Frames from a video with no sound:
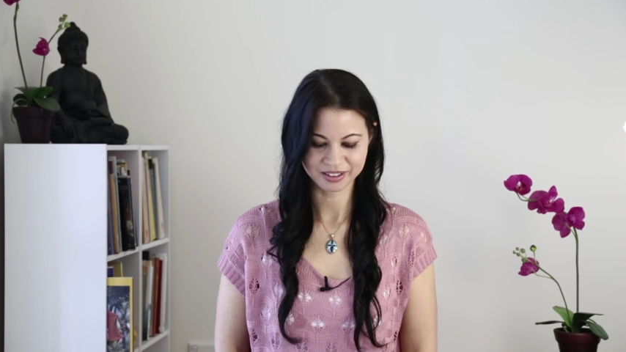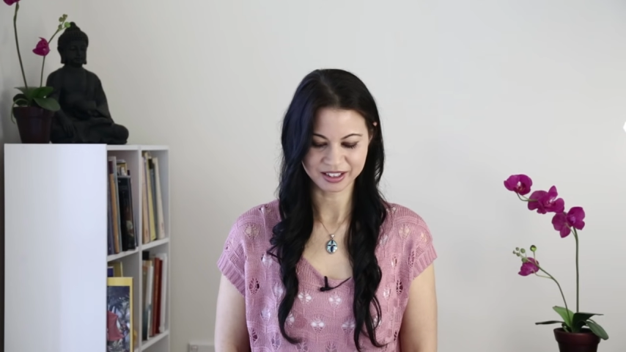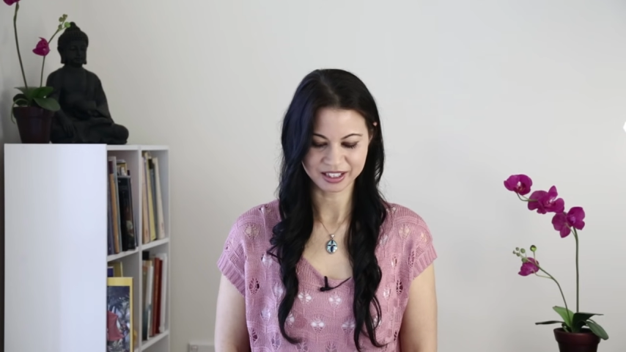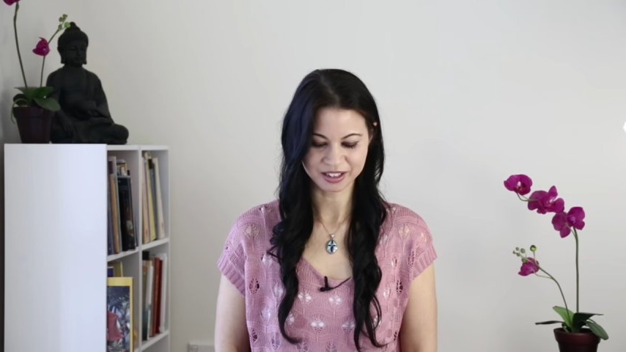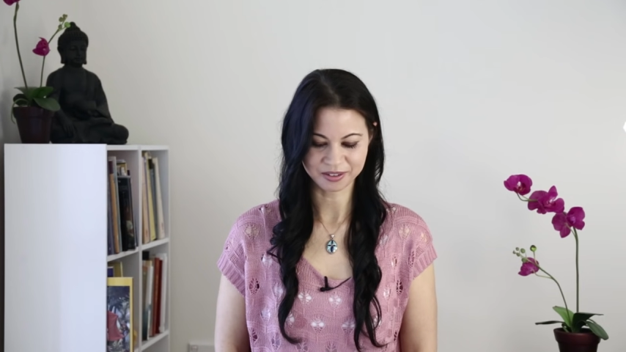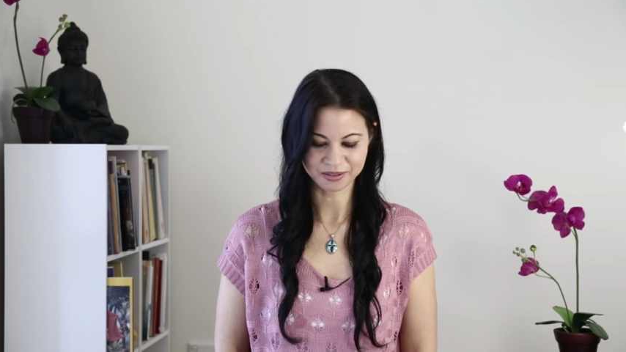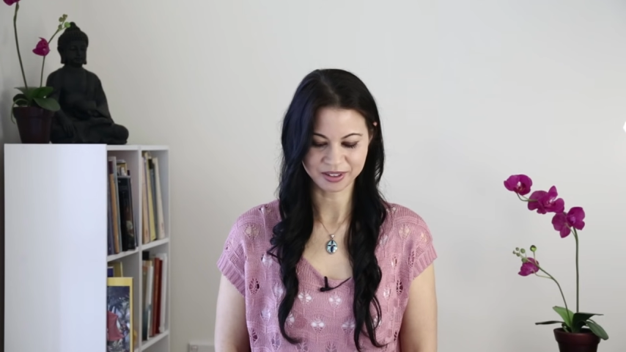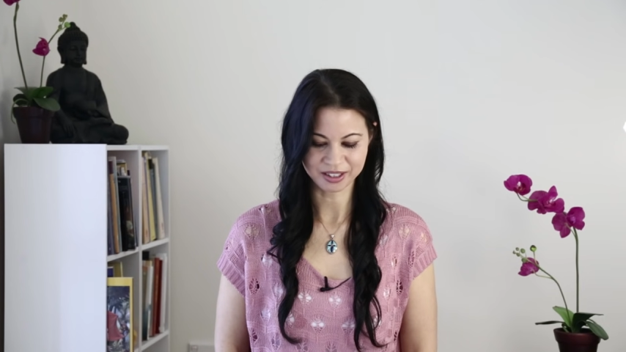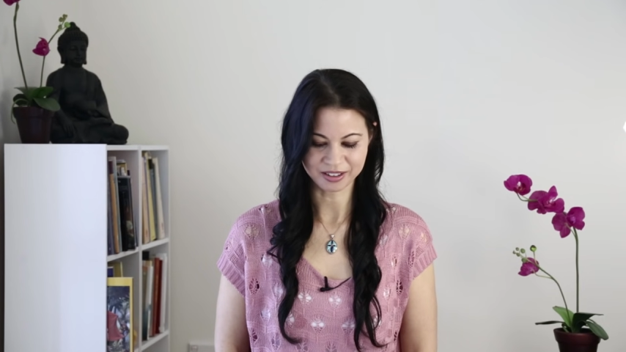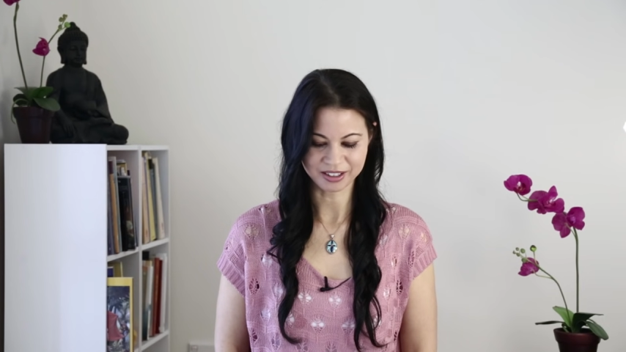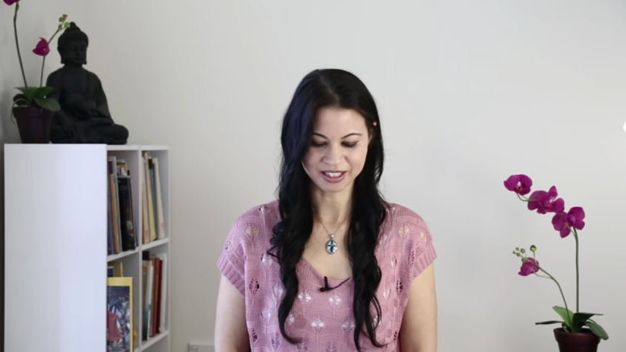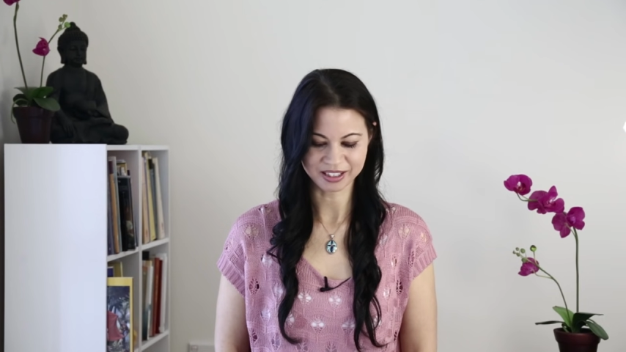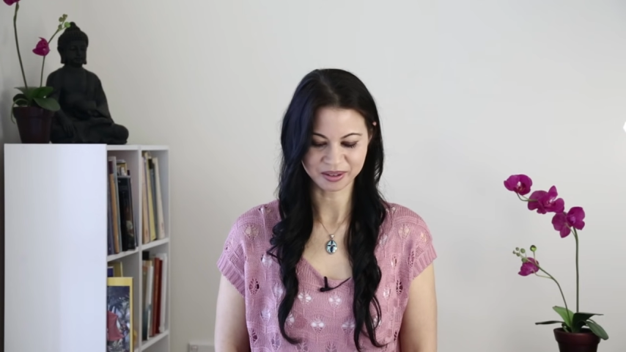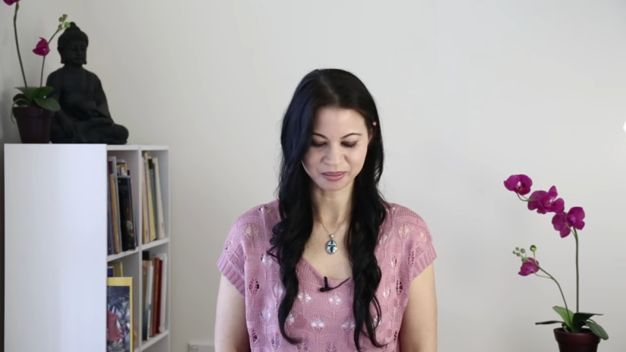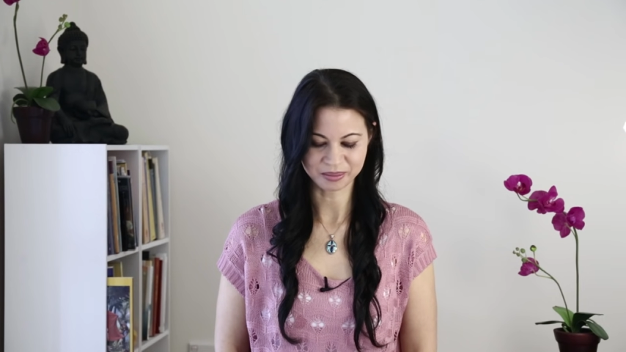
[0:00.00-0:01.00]
that of
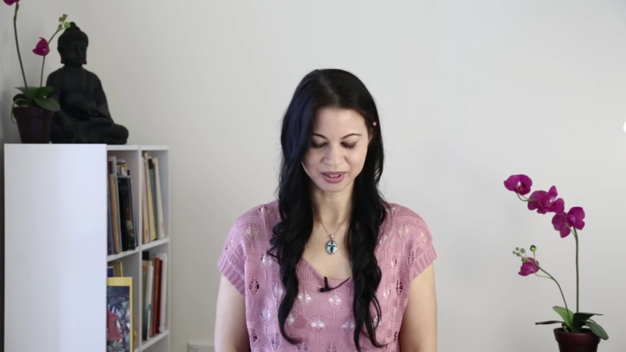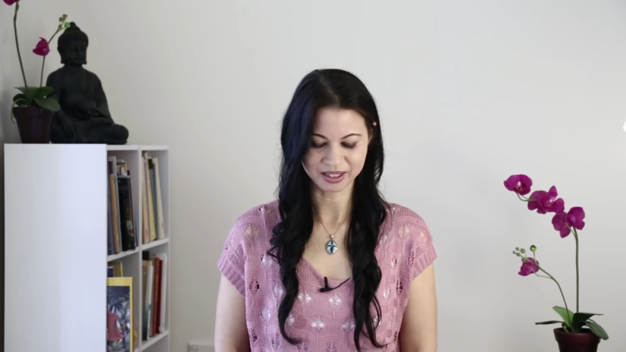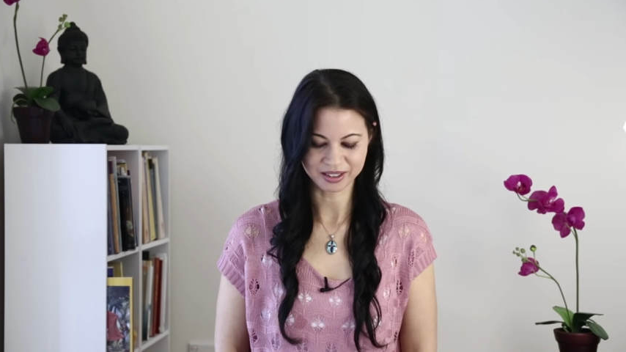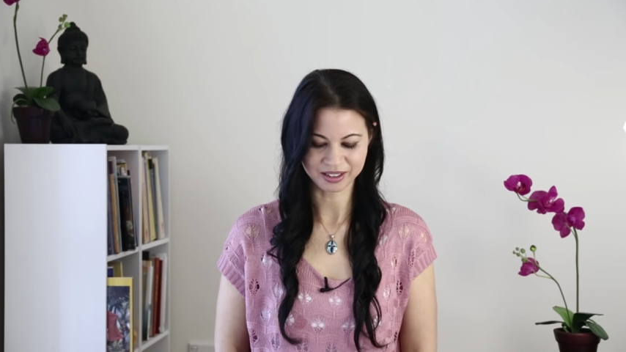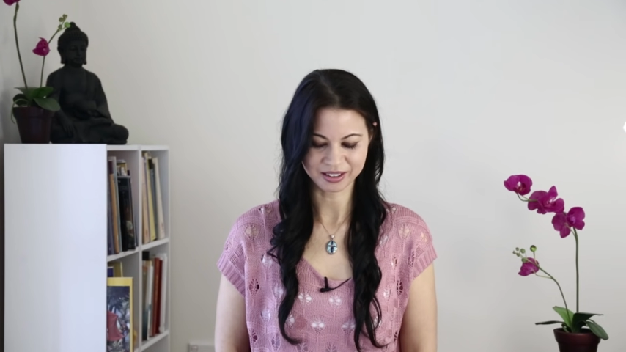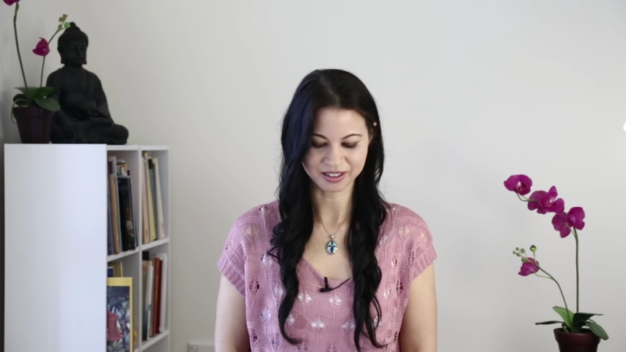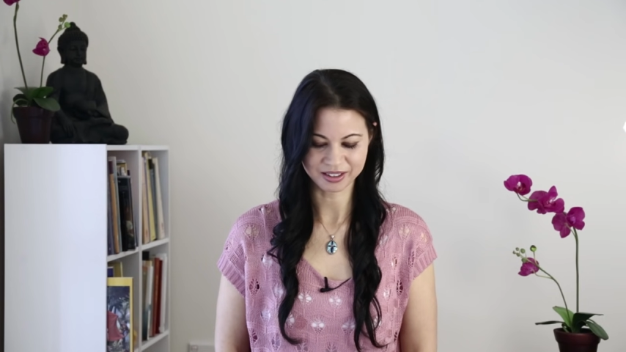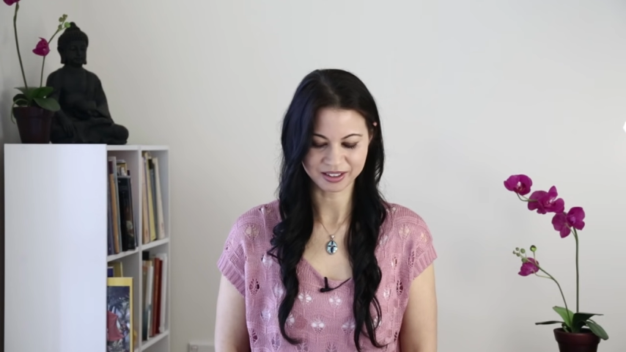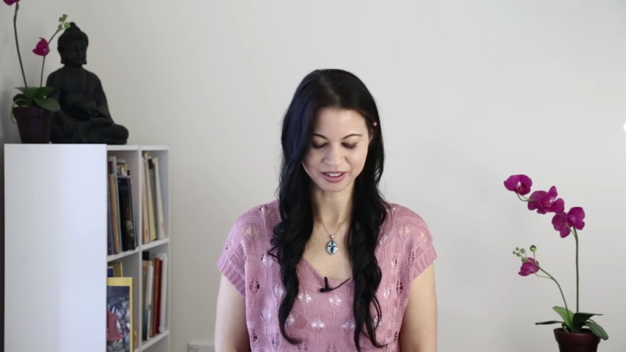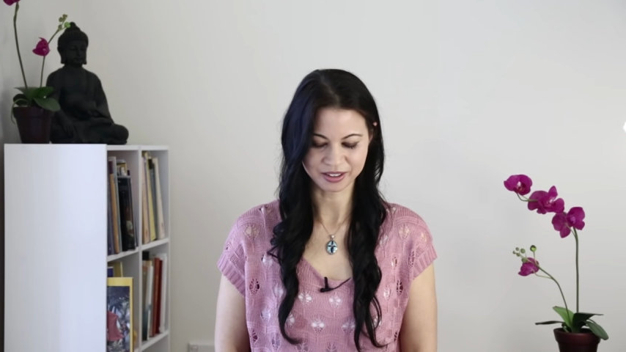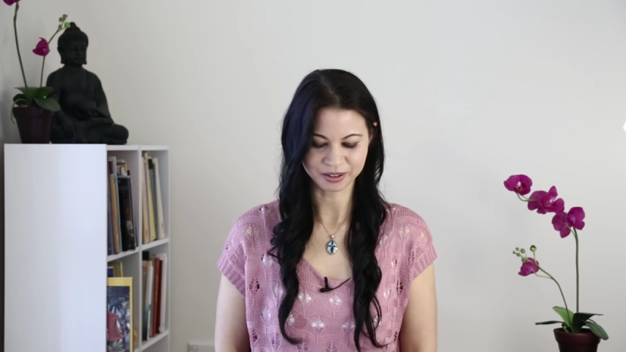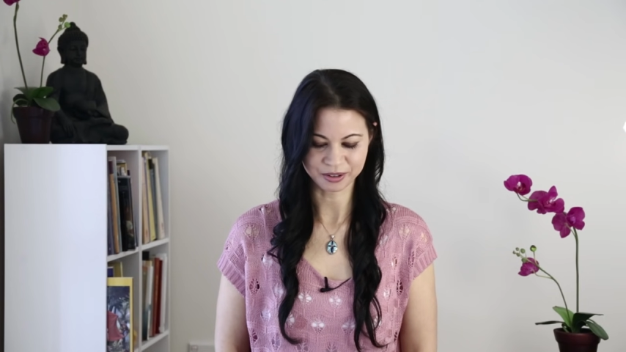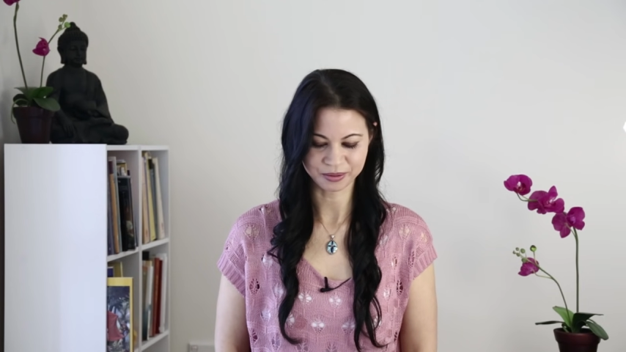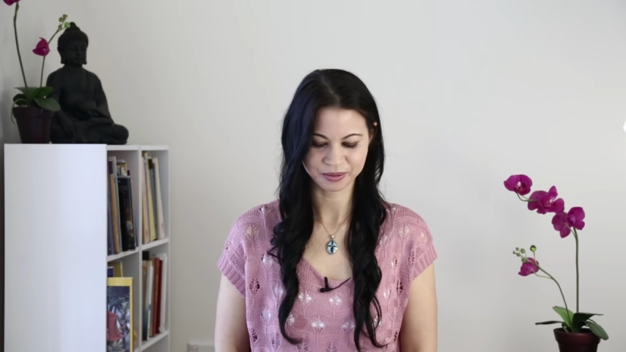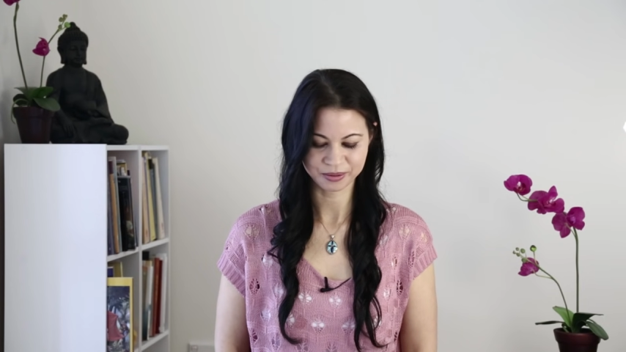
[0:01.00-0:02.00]
enlightenment
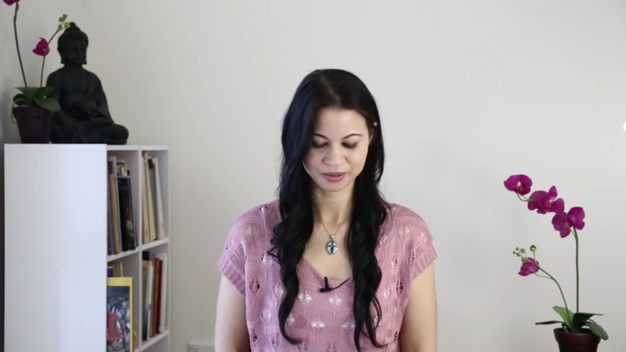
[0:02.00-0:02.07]
itself."